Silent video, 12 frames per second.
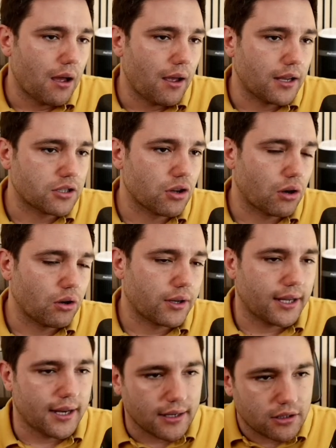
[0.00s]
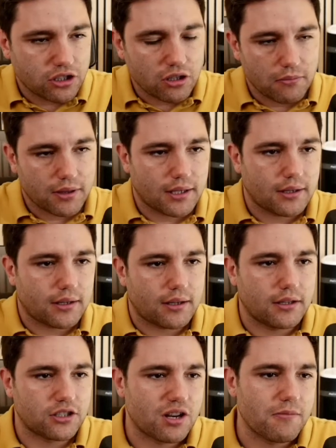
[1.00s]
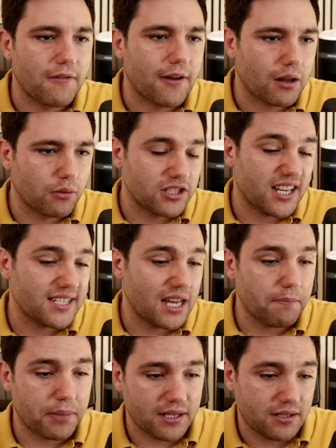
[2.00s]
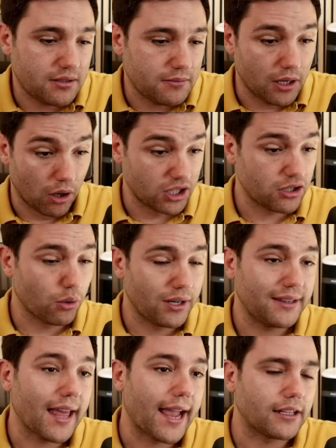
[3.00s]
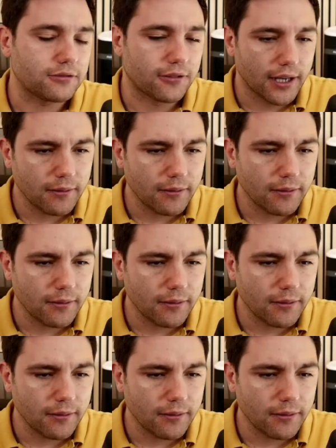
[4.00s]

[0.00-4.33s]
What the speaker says: is not looking at something extremely valuable just yet, but it's it's owning the 8th file.